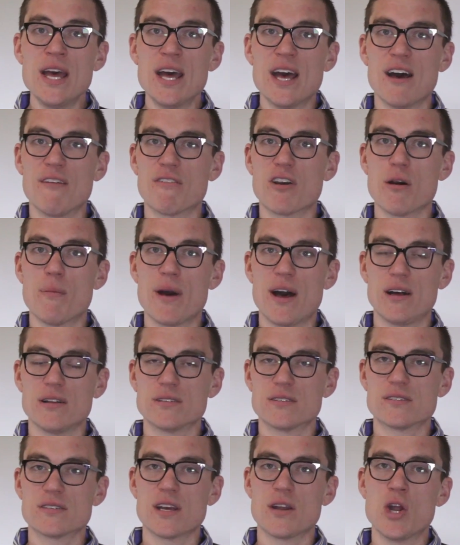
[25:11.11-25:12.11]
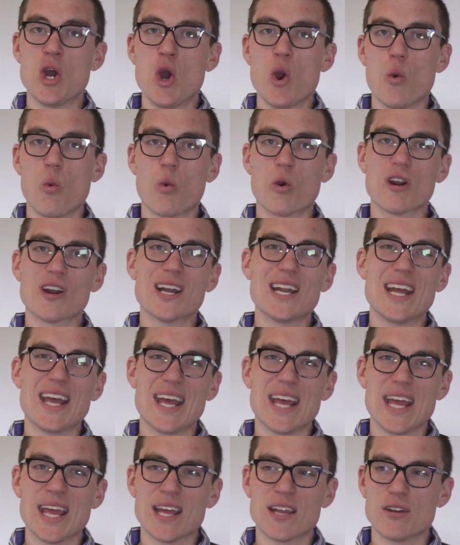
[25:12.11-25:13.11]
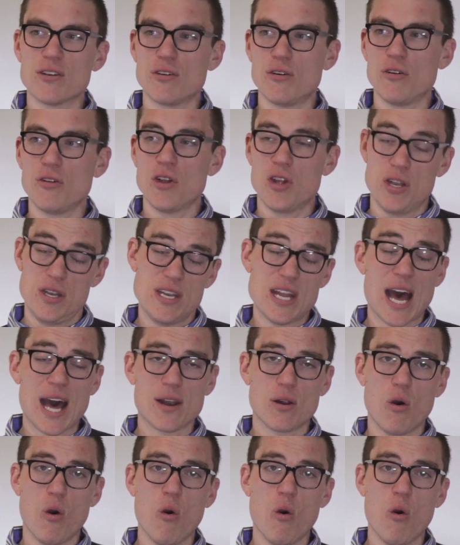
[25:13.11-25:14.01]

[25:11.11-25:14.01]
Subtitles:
have come out and said, we're going to handle not